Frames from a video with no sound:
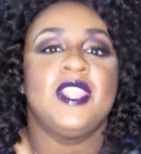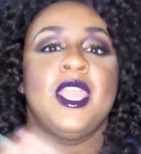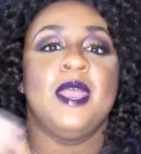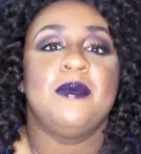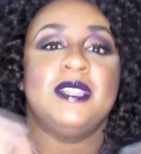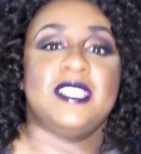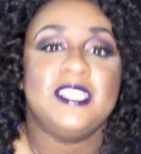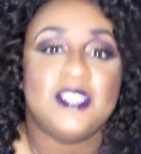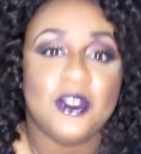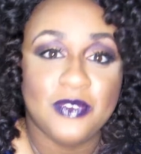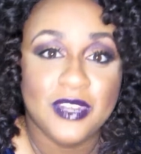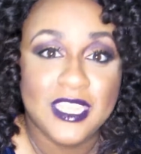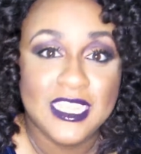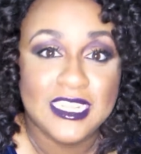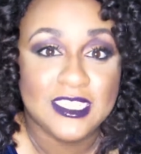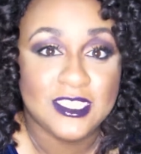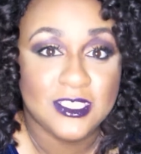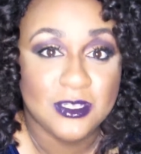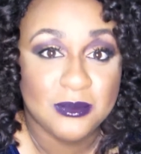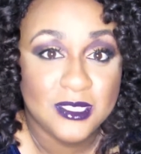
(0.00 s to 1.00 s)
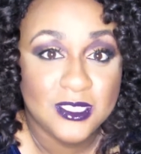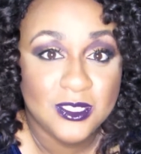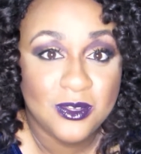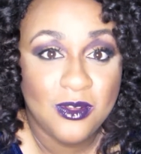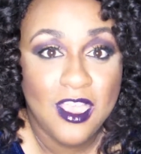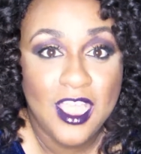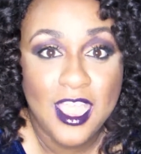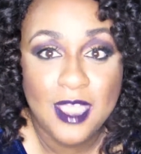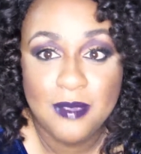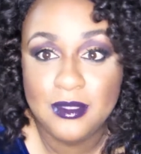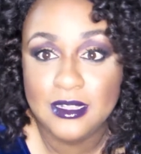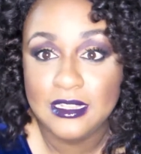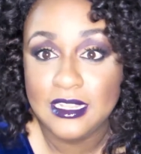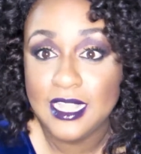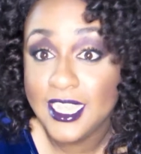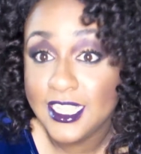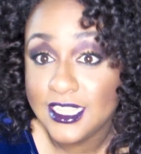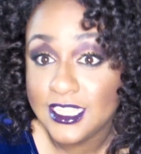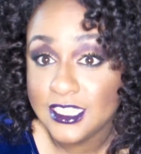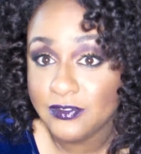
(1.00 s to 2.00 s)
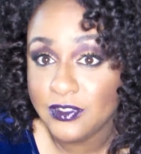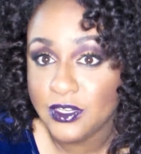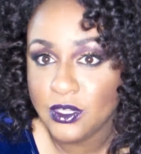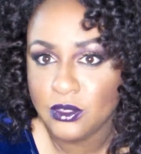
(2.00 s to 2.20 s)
Please don't forget to subscribe, like this video,